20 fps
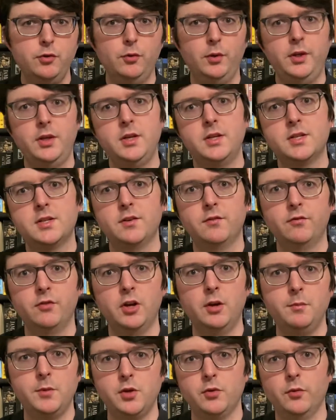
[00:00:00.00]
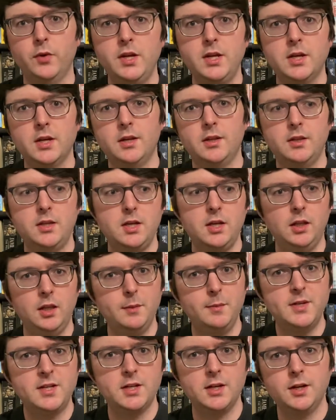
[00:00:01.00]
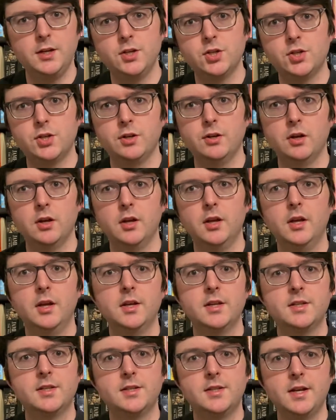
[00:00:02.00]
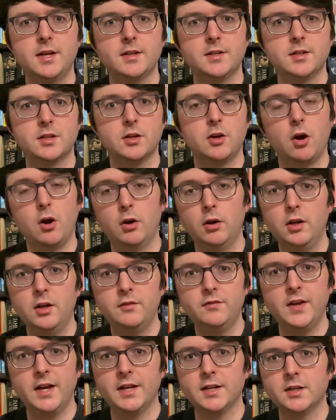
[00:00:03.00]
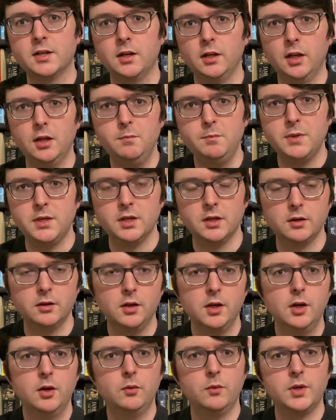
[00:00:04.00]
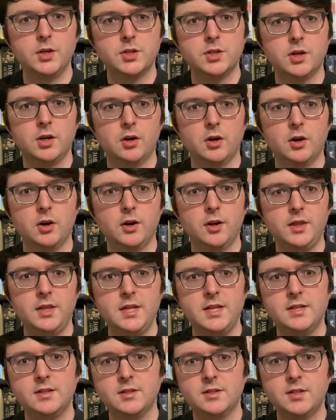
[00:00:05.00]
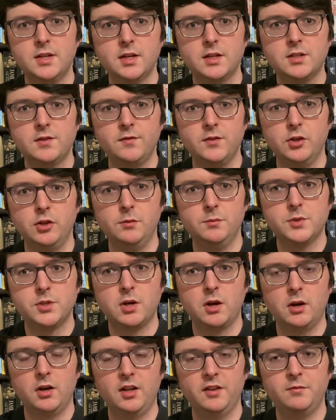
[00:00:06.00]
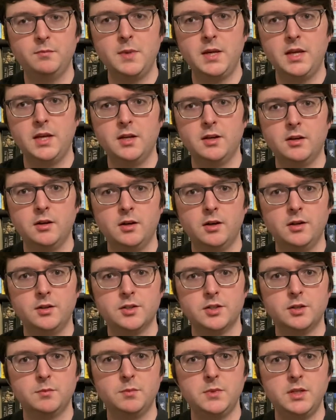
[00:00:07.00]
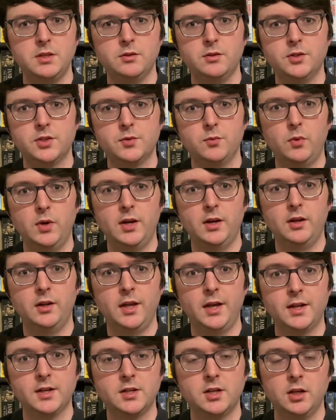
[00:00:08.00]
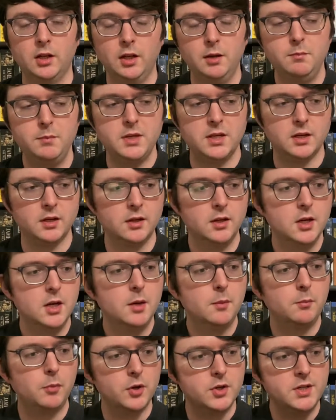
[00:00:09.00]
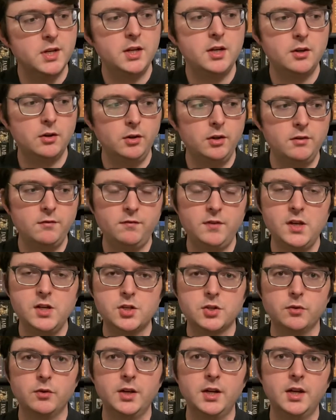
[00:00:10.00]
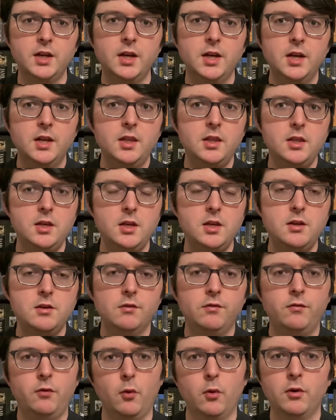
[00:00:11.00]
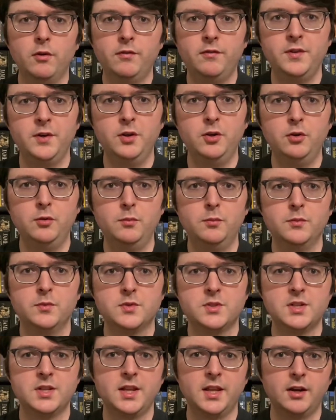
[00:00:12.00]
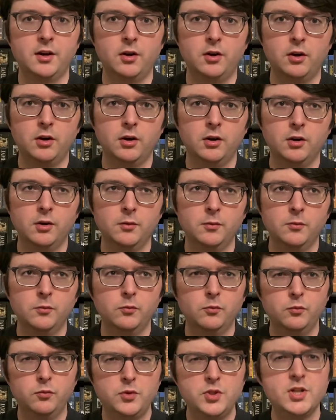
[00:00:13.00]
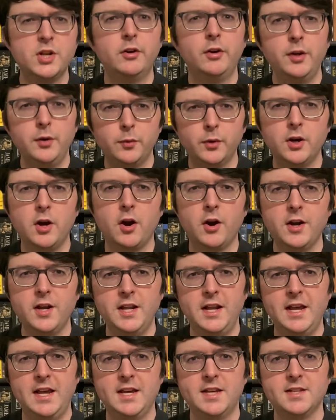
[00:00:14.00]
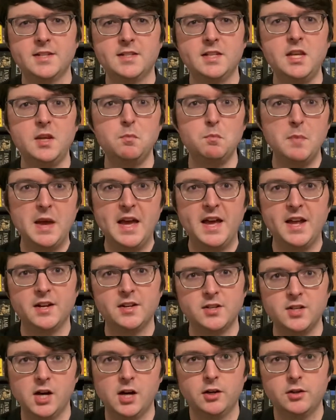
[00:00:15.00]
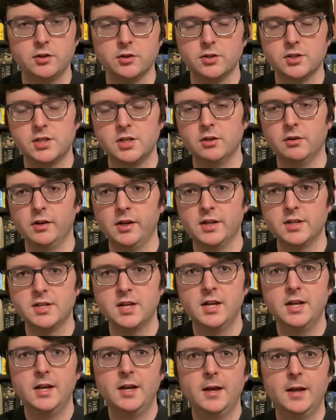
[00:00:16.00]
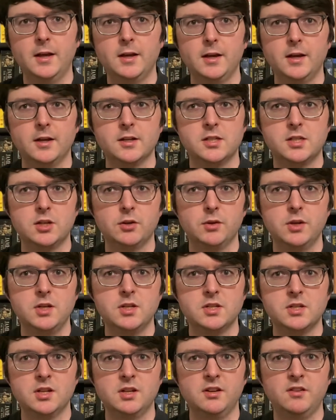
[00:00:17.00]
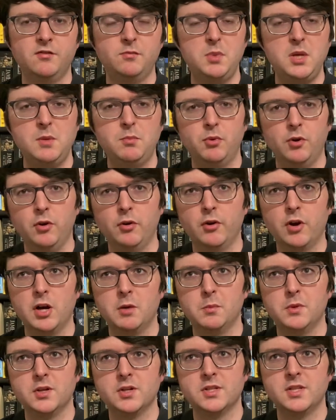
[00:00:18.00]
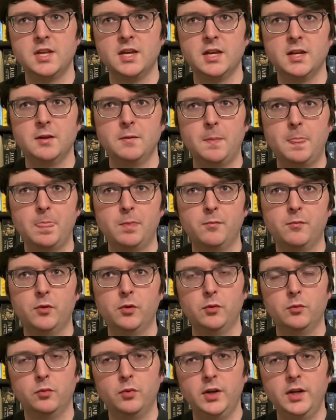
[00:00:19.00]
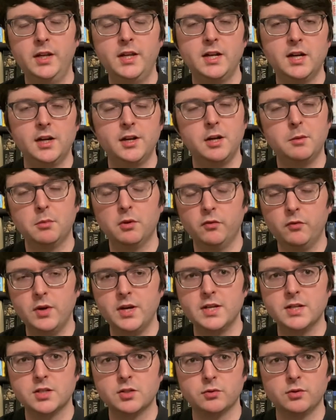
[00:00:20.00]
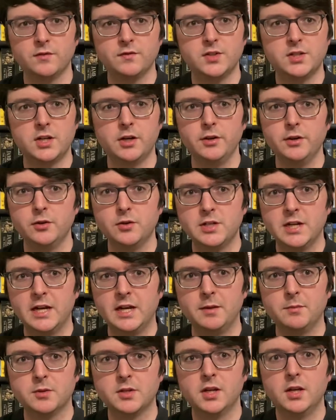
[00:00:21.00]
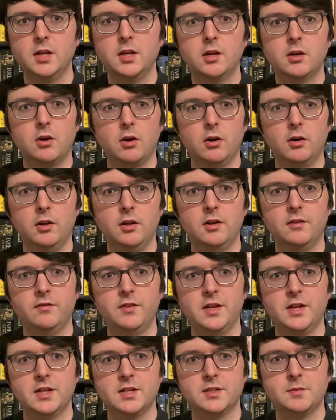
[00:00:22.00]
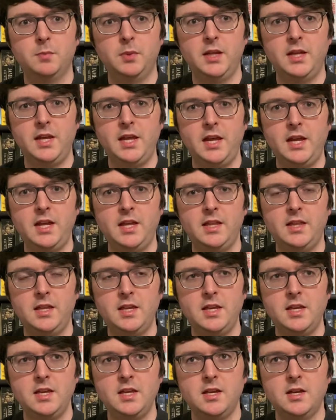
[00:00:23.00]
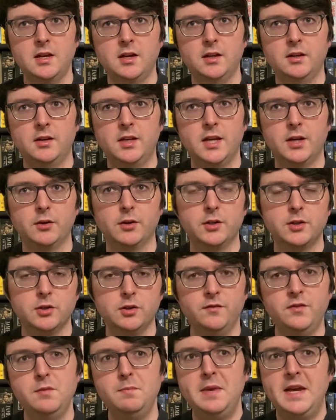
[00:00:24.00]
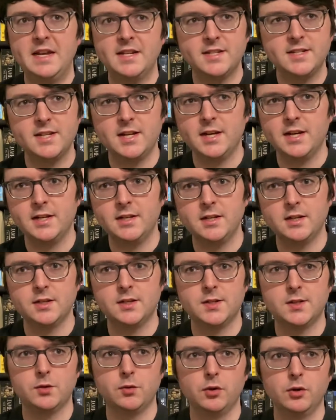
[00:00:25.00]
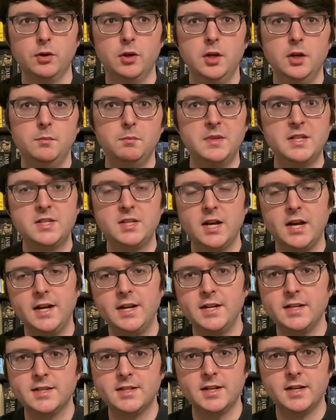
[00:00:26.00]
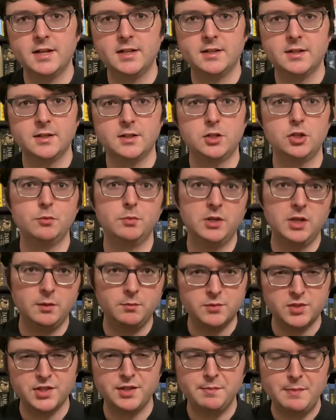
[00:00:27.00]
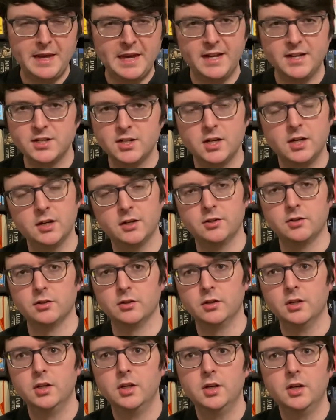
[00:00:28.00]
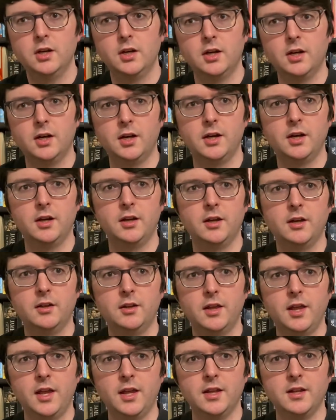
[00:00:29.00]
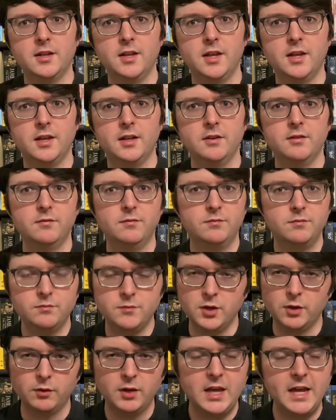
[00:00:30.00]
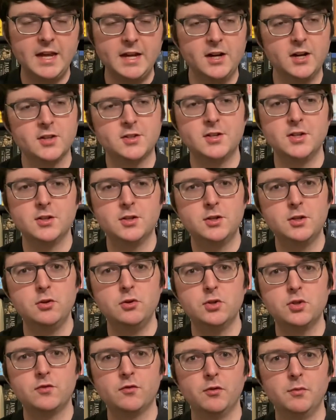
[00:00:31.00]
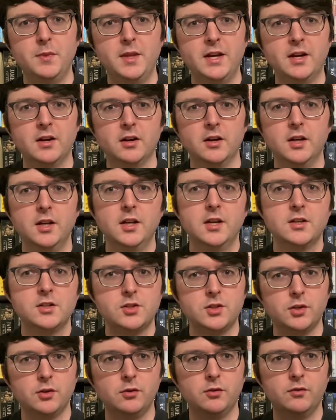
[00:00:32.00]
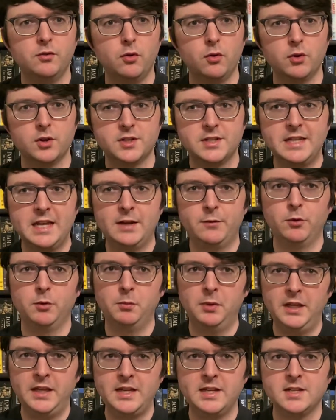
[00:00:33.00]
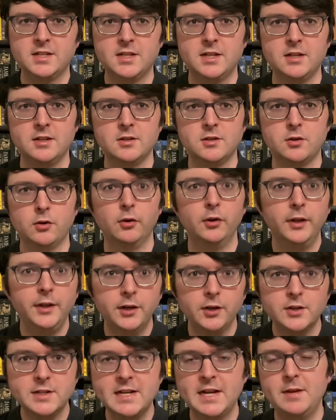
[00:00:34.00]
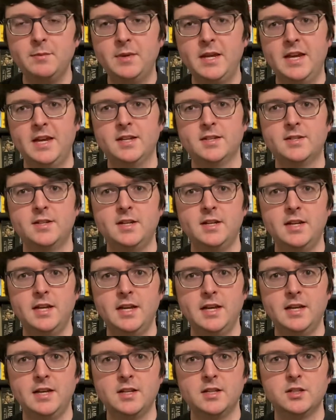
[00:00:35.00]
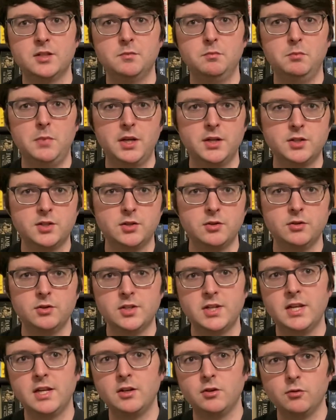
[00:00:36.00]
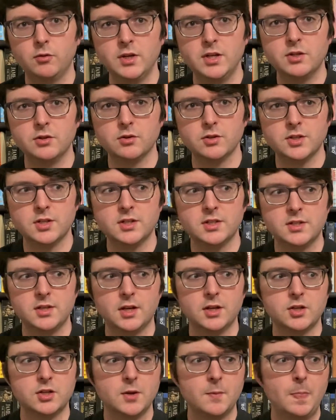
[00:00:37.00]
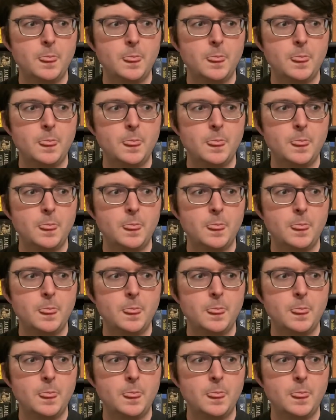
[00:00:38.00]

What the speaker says: release from Eureka, the limited edition set Karloff at Columbia, which are the 6 films Karloff made on some deals while at Columbia, particularly featuring the 4 films that are generally regarded as the Mad Doctor series, a series of B programmers that really in a number of ways sort of stereotyped Karloff as playing the character of the mad scientist or misguided scientist who becomes the Mad Doctor, and then chaos ensues from there. So of course that replaced his earlier typecasting as monsters and creatures and such,